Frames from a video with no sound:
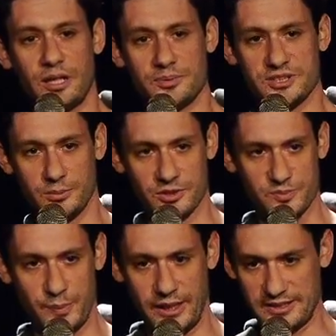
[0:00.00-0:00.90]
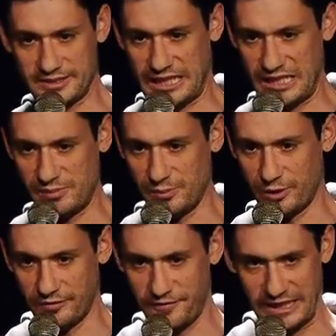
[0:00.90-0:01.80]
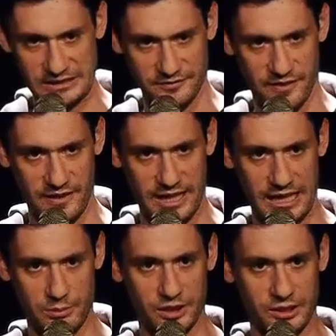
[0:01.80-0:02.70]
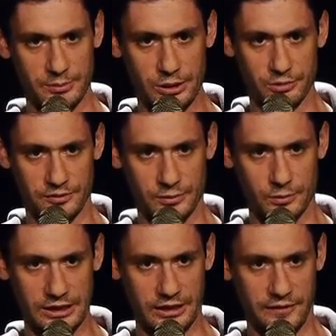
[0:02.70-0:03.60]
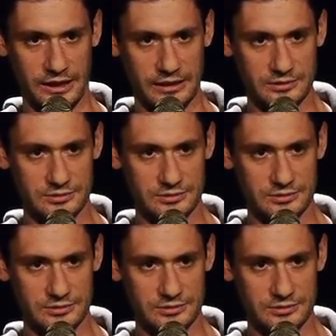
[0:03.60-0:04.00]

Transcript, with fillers: up someone's butt has got to be more effective than the Heimlich maneuver. What do you think?